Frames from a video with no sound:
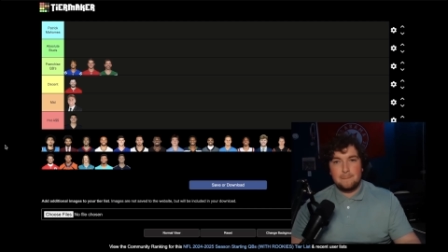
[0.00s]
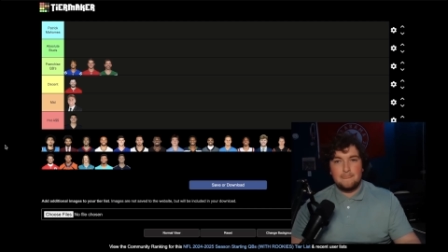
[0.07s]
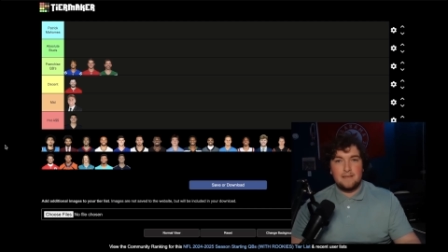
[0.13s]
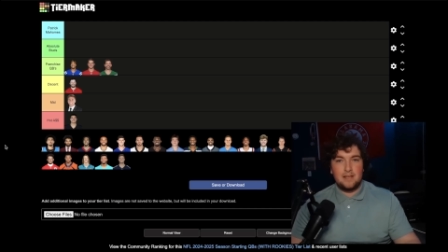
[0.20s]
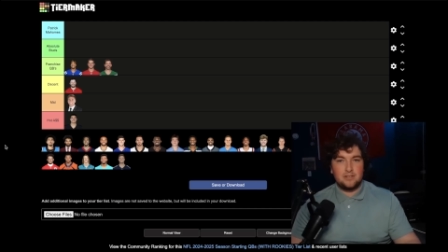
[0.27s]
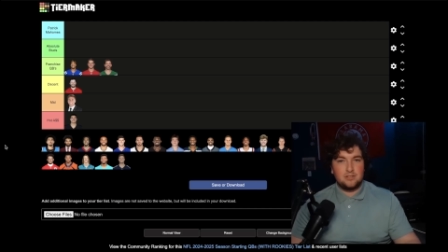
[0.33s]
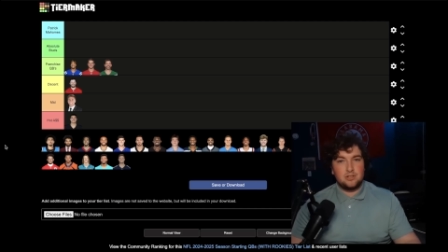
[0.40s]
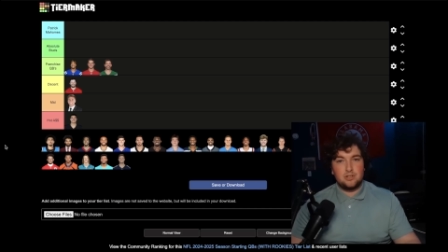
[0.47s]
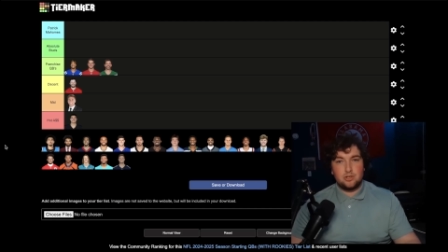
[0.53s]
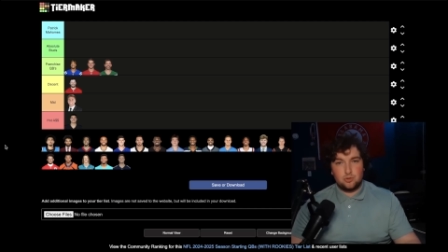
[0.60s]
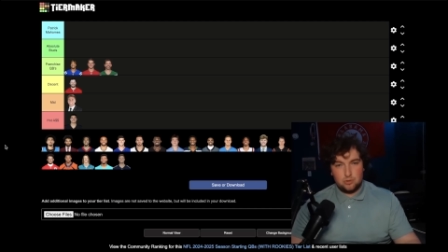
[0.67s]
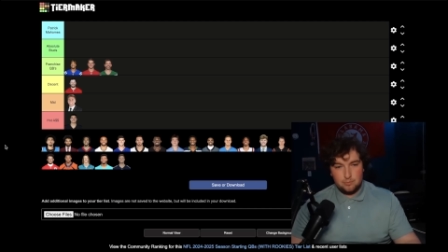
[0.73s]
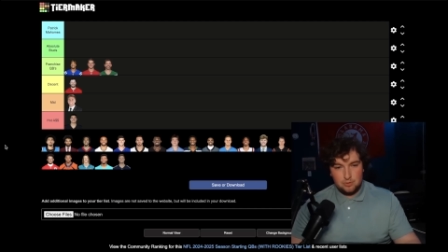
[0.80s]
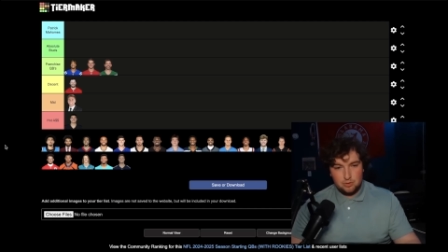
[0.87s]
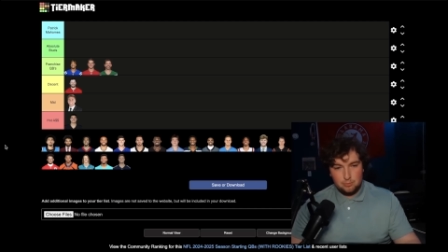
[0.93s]
It's to
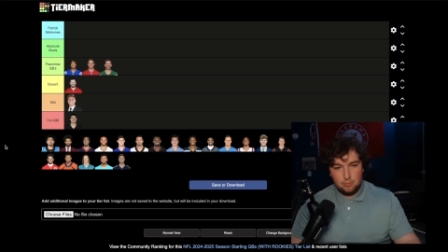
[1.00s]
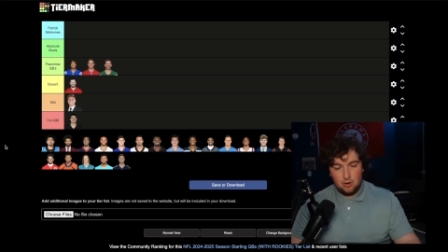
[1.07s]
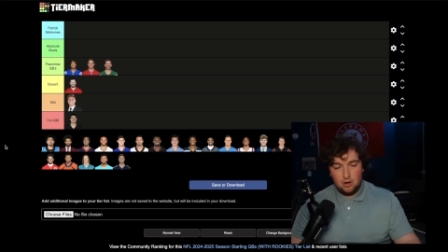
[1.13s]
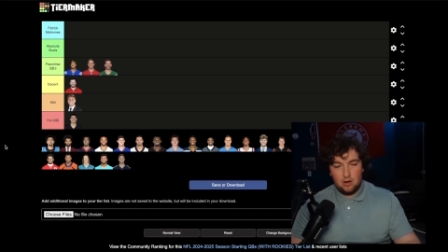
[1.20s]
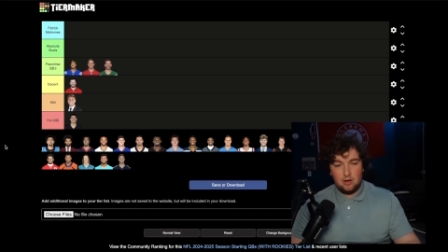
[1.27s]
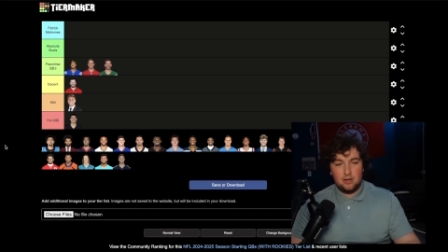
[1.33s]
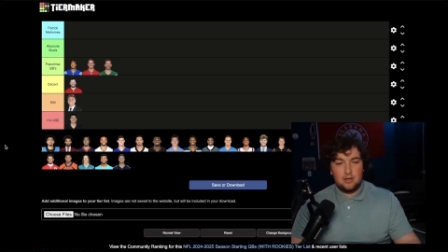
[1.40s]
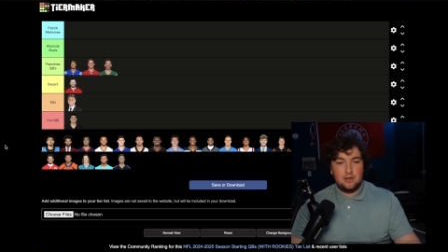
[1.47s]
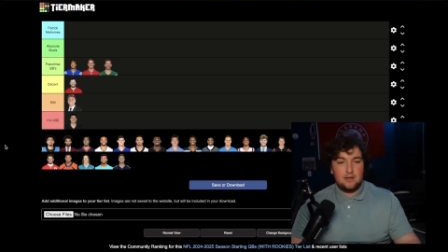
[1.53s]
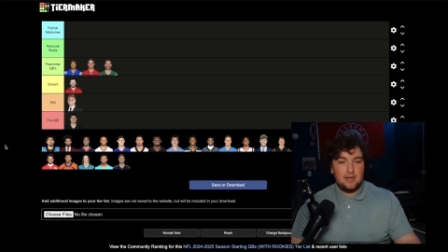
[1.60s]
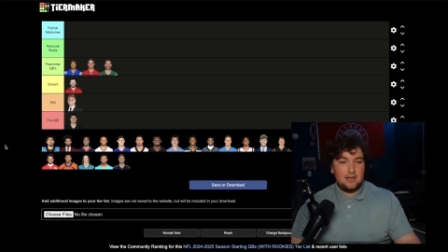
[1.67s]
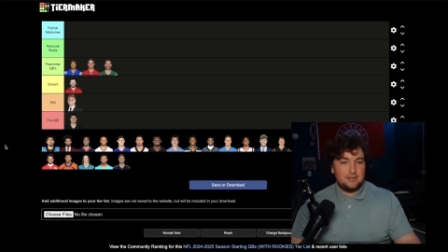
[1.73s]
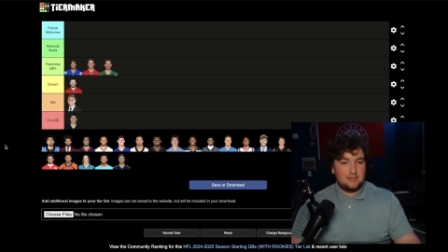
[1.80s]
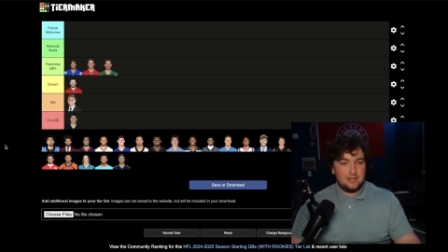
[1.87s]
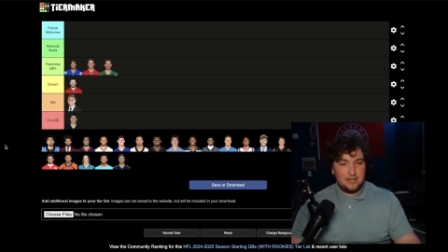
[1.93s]
distribute the ball.
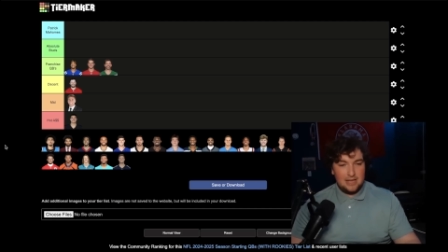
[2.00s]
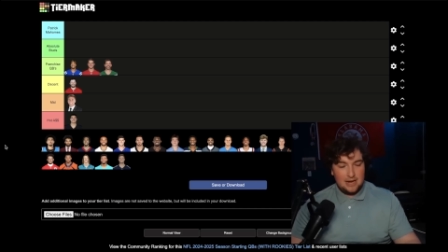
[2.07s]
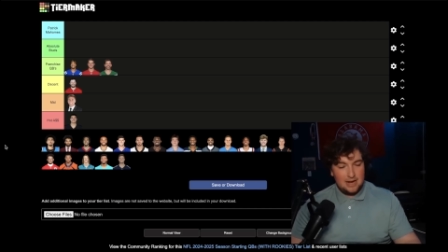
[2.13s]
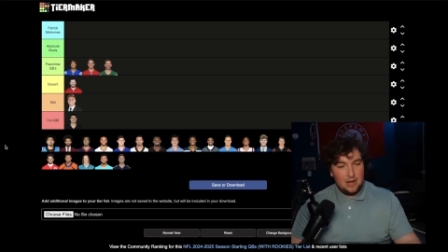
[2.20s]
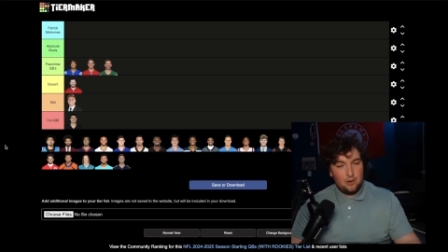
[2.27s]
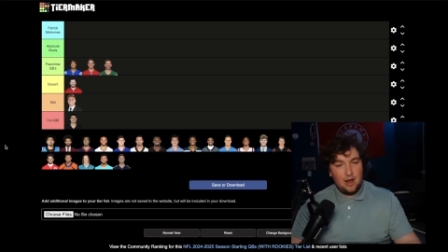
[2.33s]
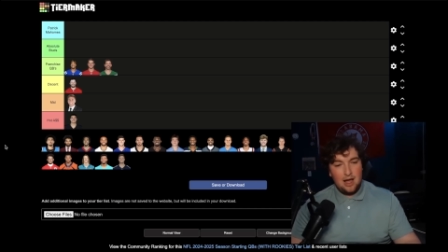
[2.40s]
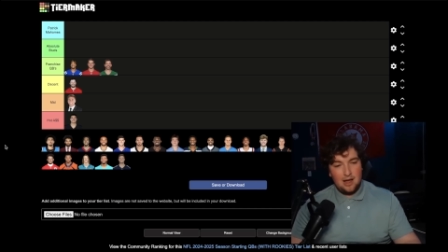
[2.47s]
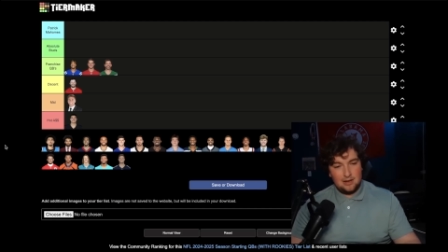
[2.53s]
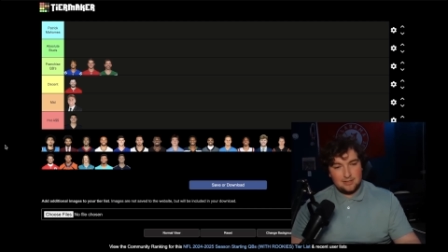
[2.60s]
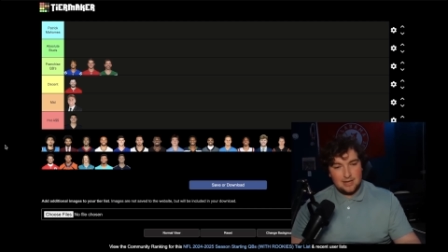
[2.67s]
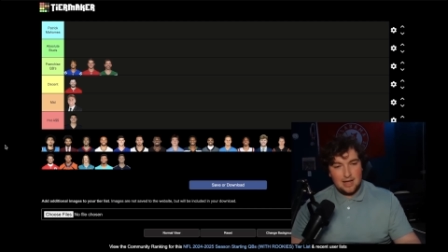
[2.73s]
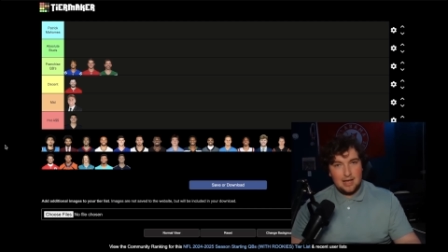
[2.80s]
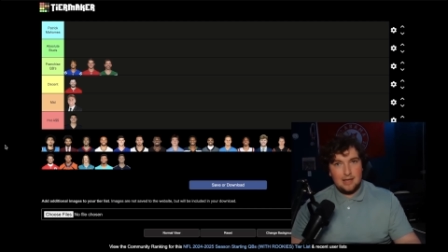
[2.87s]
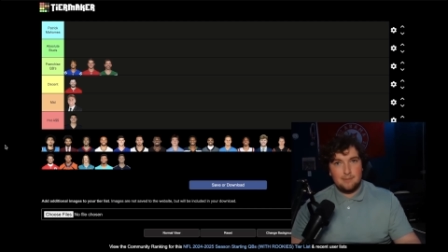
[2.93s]
It's to get it out on
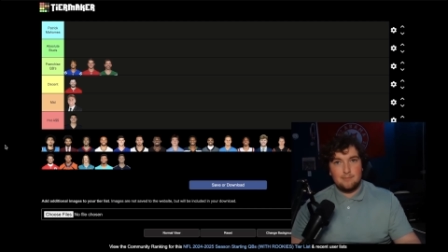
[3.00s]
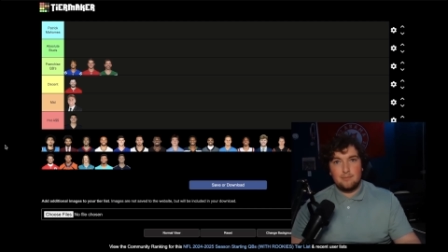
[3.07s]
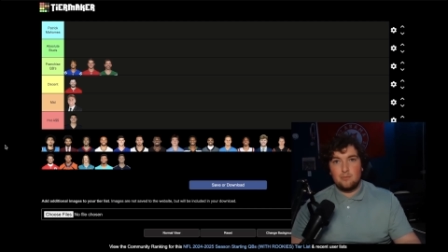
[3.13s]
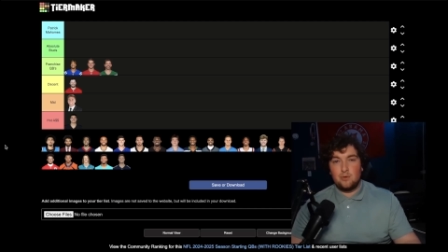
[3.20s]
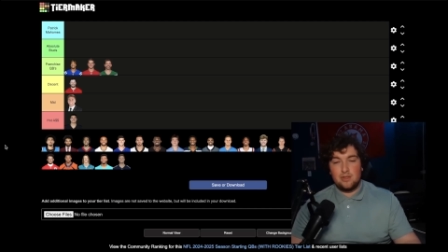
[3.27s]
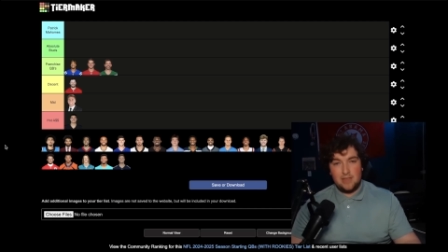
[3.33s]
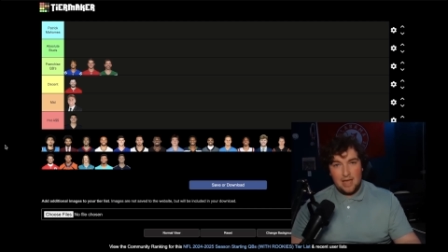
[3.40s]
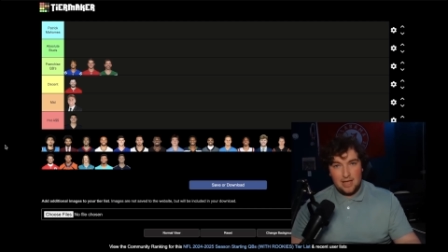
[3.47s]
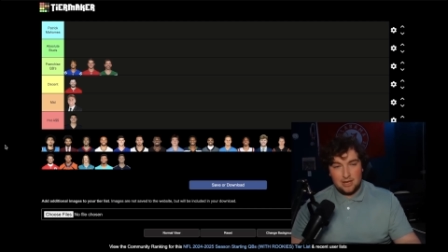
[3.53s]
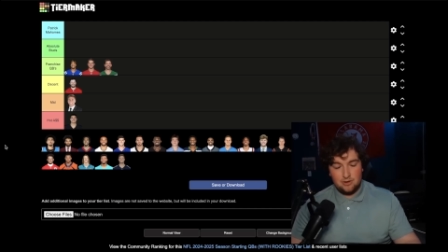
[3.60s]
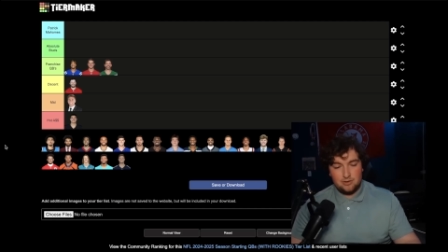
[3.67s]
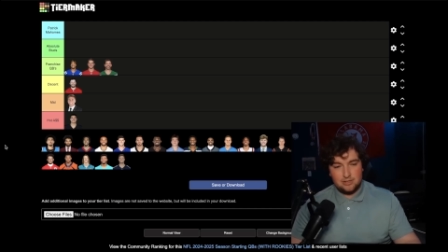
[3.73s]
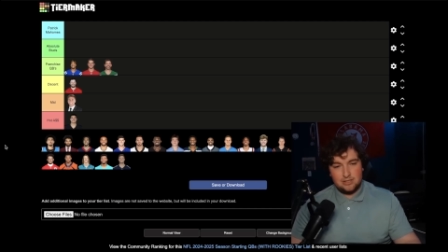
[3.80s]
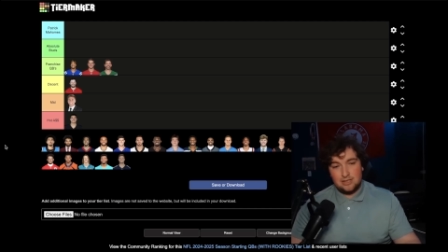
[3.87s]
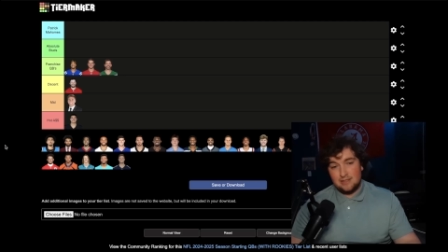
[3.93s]
time with
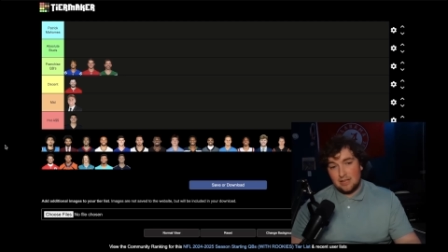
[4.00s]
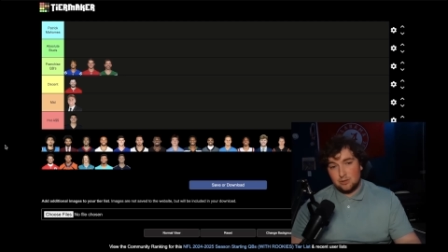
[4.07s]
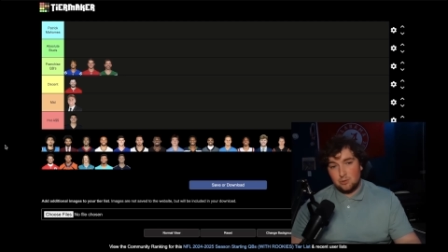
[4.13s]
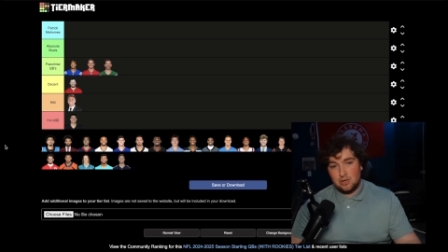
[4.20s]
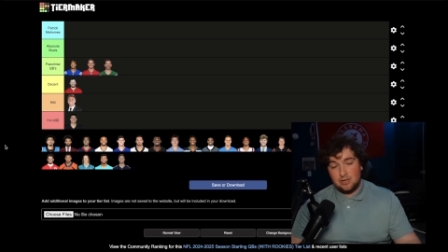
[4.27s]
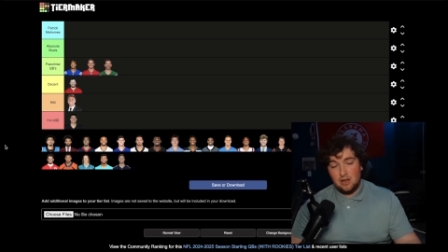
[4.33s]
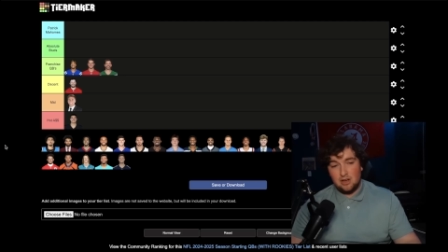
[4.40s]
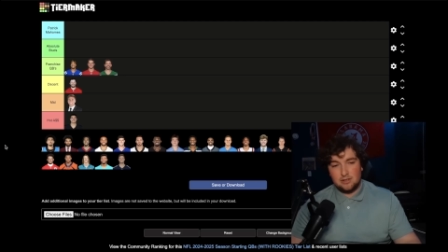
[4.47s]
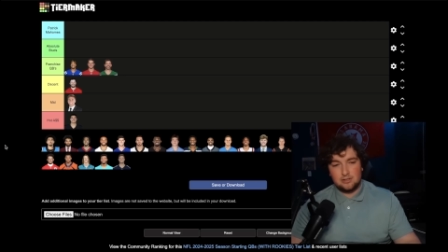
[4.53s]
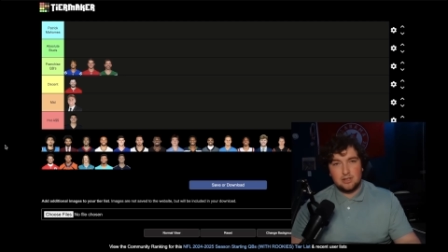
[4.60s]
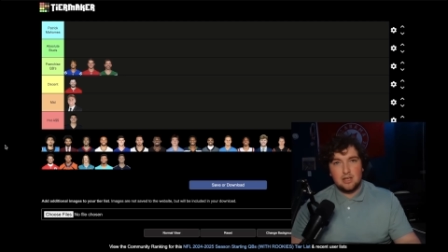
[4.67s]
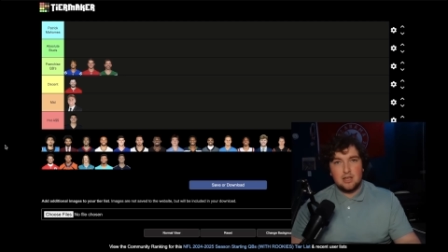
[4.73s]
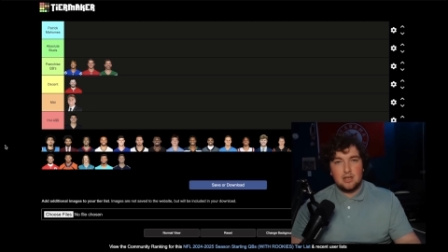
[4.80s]
accuracy, and that's what he does.